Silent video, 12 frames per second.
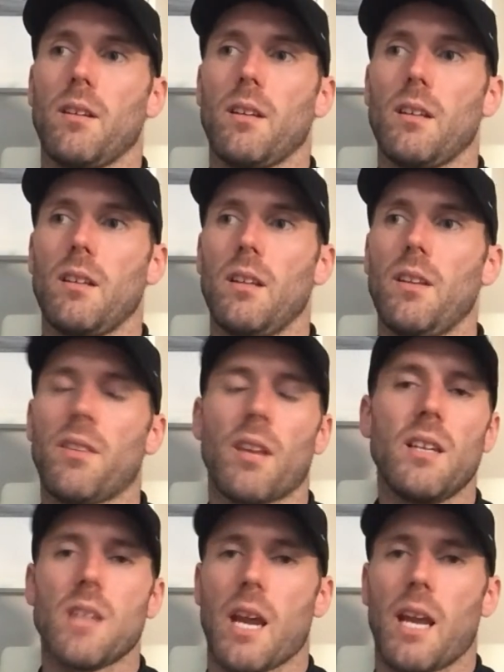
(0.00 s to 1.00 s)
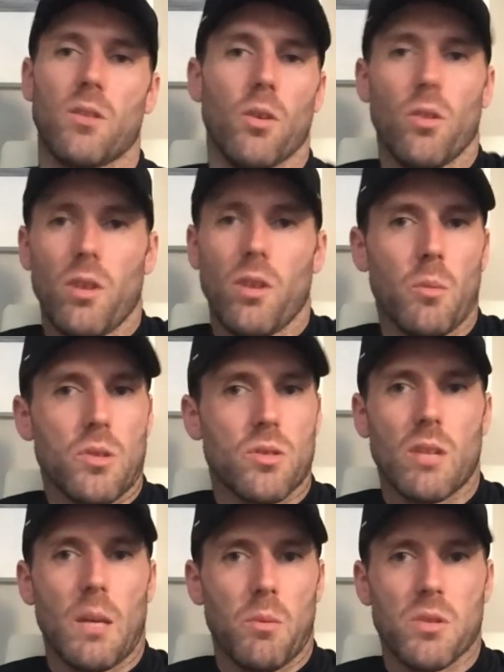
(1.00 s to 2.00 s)
the things he could do,
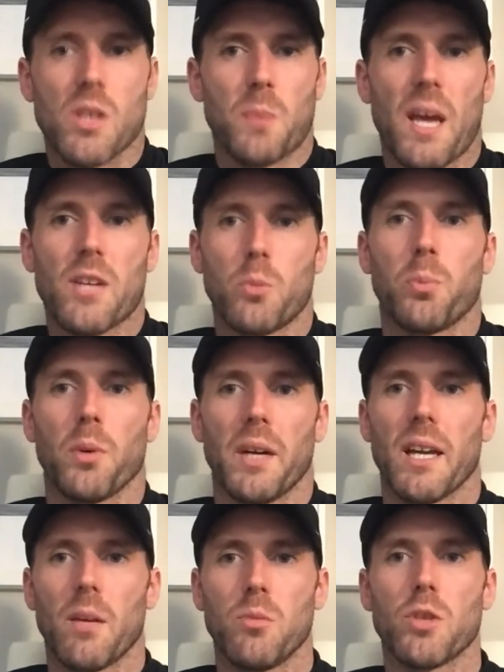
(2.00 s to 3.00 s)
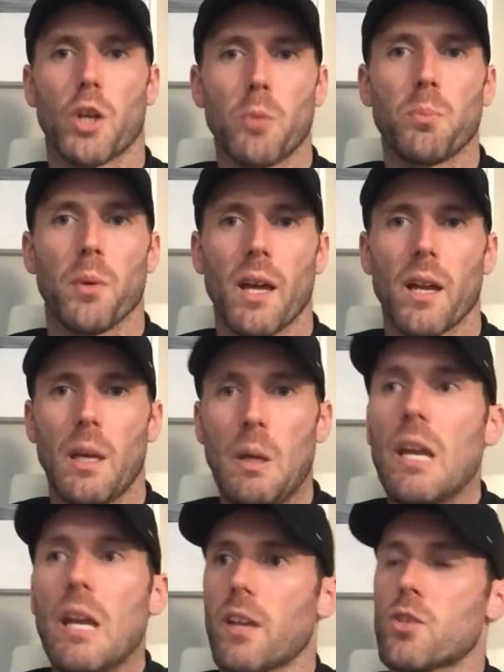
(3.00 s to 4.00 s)
he was a special player. He was a good player.
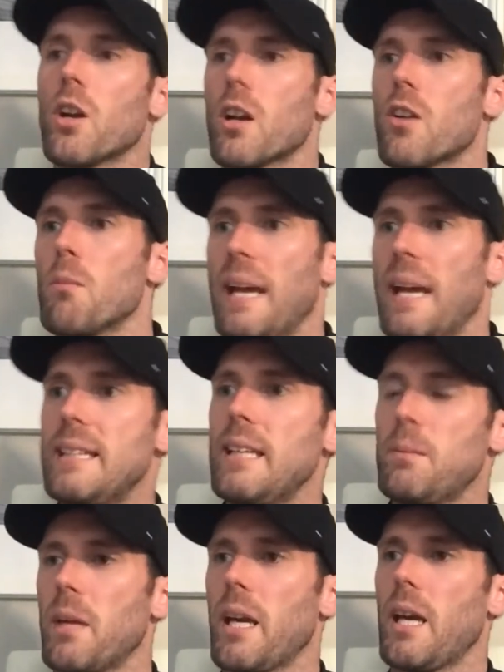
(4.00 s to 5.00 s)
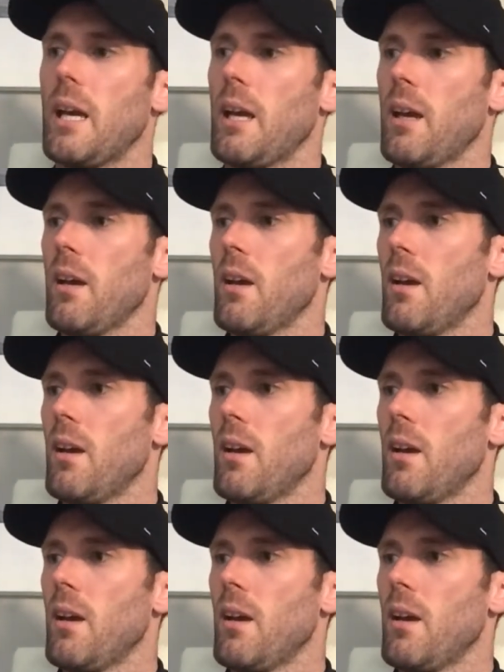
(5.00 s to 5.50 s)
He sort of reminded me